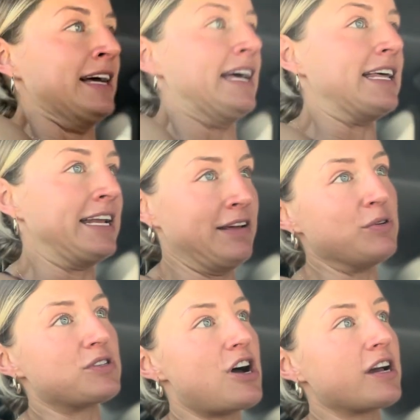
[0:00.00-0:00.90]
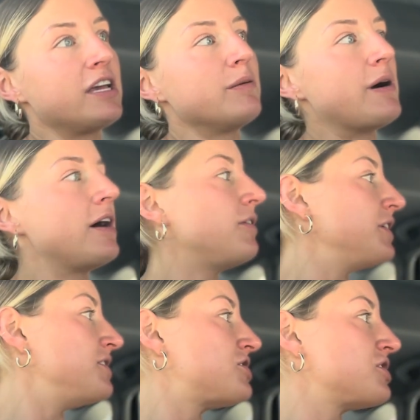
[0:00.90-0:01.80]
And then he was talking about
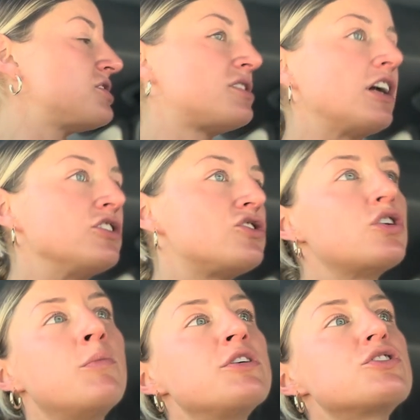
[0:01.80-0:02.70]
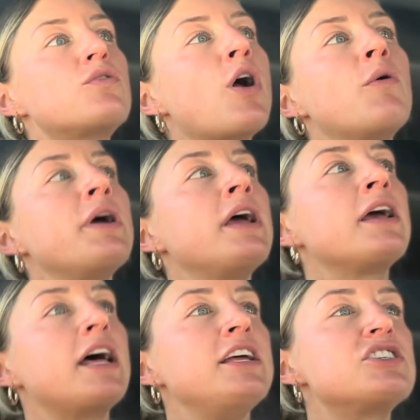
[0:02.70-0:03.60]
he's just done so much growing,
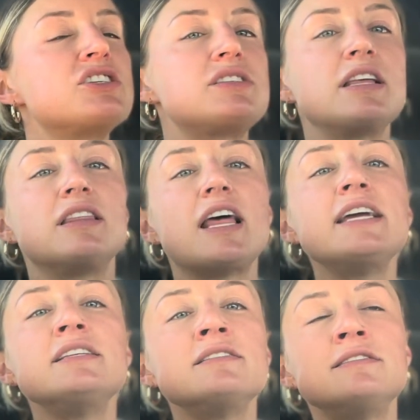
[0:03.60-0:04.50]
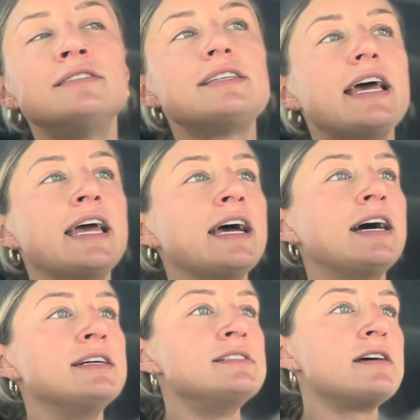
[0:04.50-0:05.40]
and he's just enlightened,
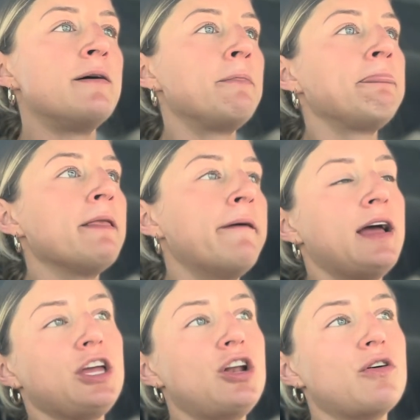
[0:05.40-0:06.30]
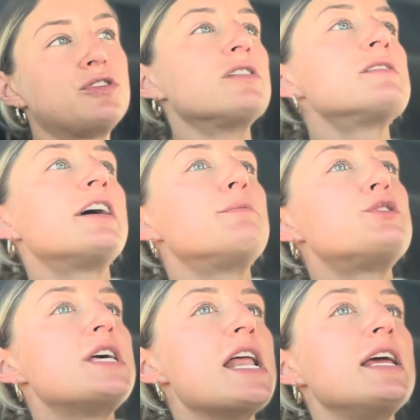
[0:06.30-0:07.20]
and, you know, doesn't get
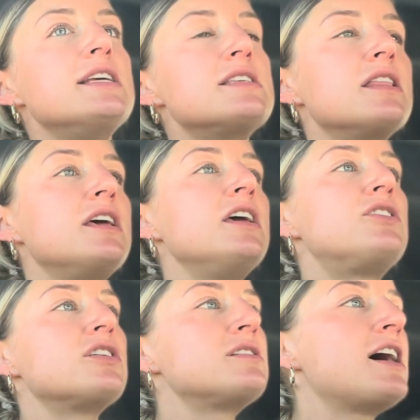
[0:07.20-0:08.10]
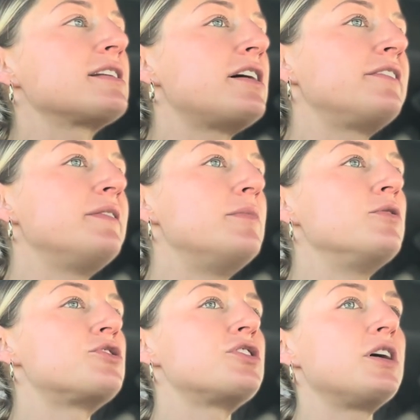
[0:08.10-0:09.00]
upset easily, doesn't act out of
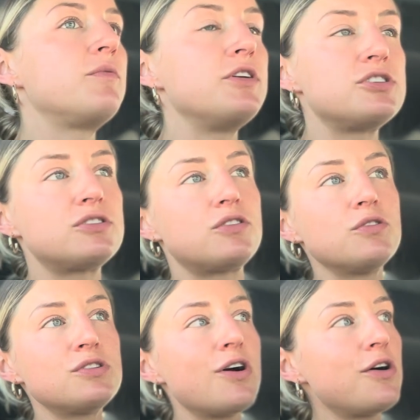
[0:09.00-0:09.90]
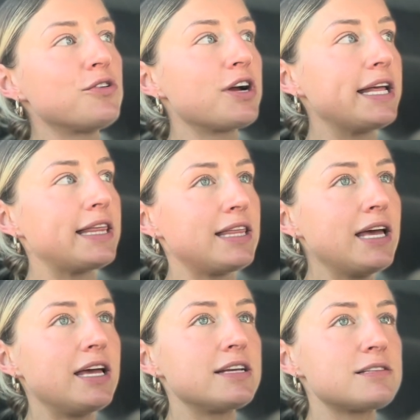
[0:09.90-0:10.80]
emotion, which those are all great
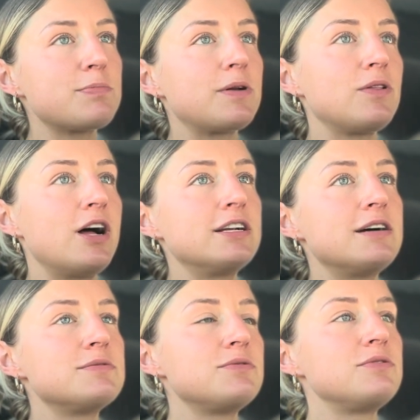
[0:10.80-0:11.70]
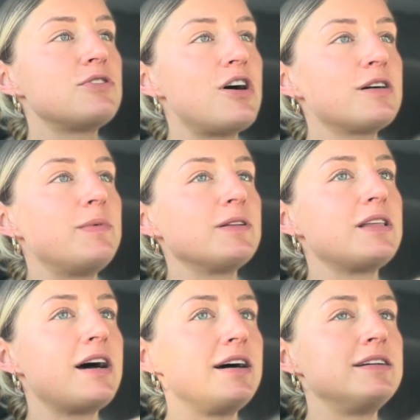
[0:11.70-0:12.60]
things. But a lot of times when you talk about
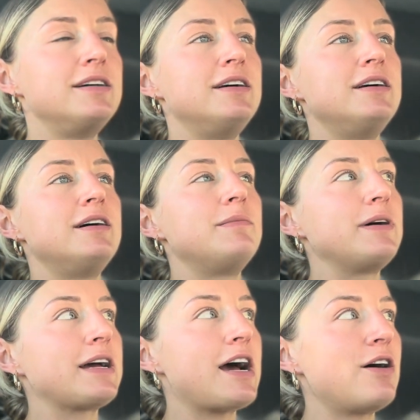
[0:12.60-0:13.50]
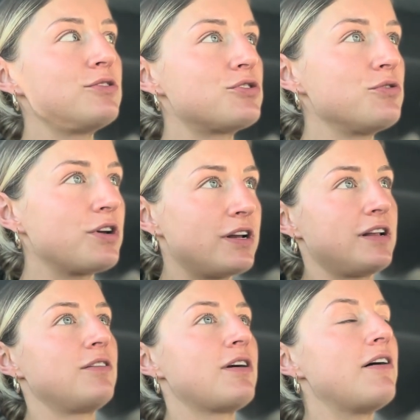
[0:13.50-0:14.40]
that, I'm like, how true can
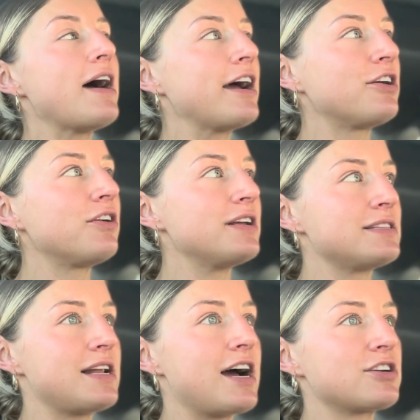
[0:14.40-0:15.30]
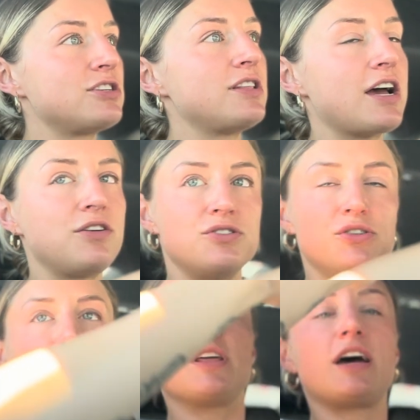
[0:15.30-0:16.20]
it, or how accurate is it actually that you're
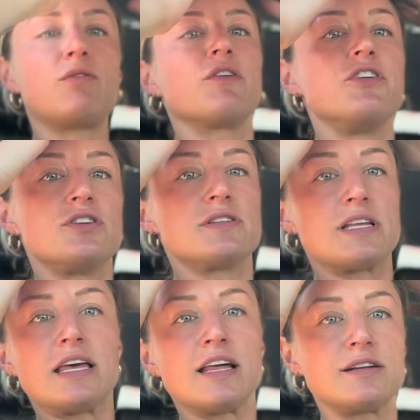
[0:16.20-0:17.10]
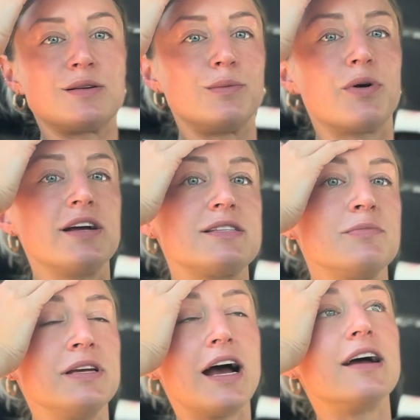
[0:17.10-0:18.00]
doing that, or if you're just saying that to impress
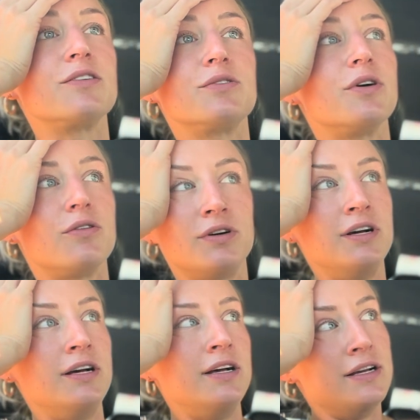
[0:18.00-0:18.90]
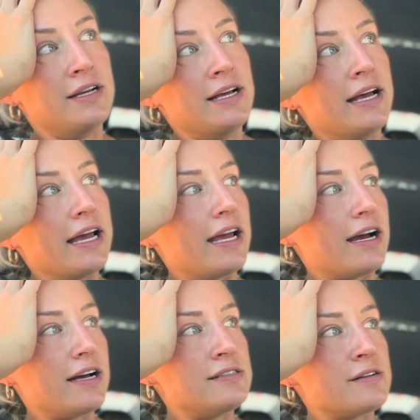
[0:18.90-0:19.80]
me? I don't know.
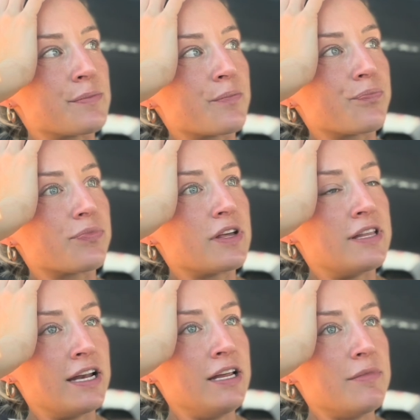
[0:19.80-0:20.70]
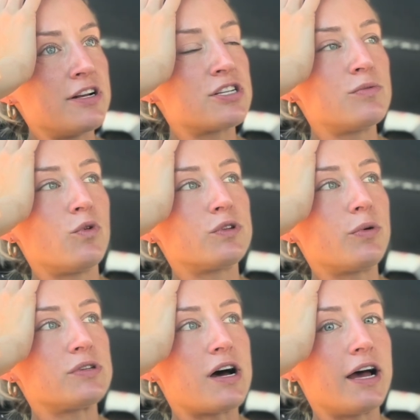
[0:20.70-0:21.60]
And then he mentioned multiple
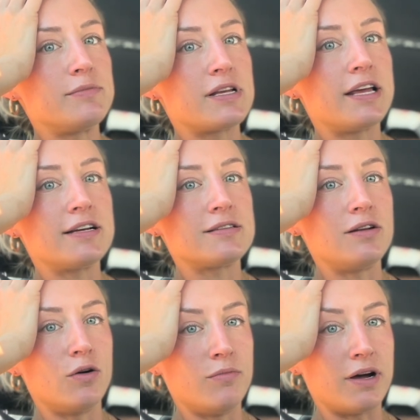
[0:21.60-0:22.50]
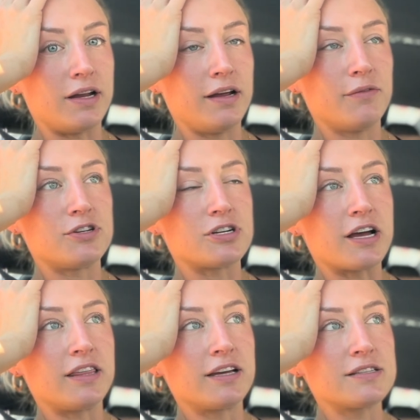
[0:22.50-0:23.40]
times that he has no money, which I
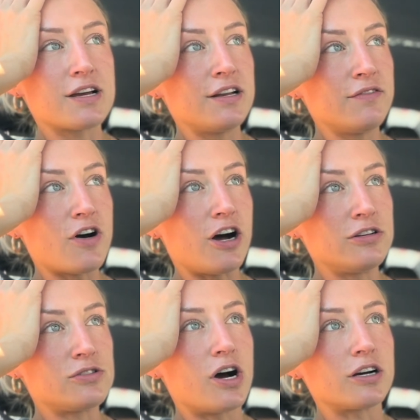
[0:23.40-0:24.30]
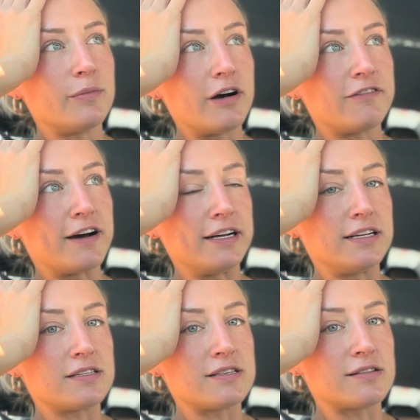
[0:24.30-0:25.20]
think is kind of odd to talk about
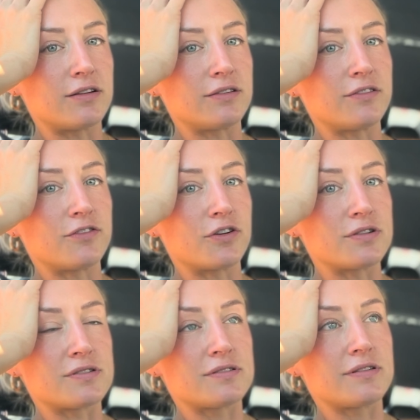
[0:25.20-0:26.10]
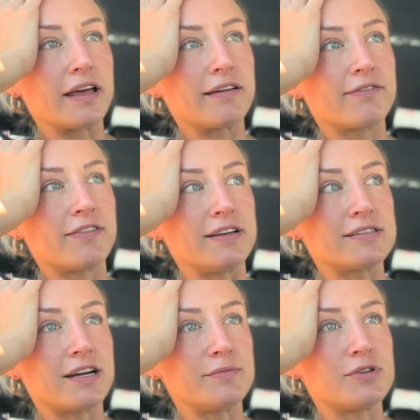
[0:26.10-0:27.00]
finances on the first, like,
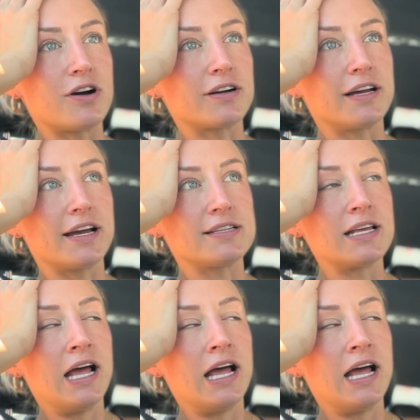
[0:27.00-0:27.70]
FaceTime talk, I guess.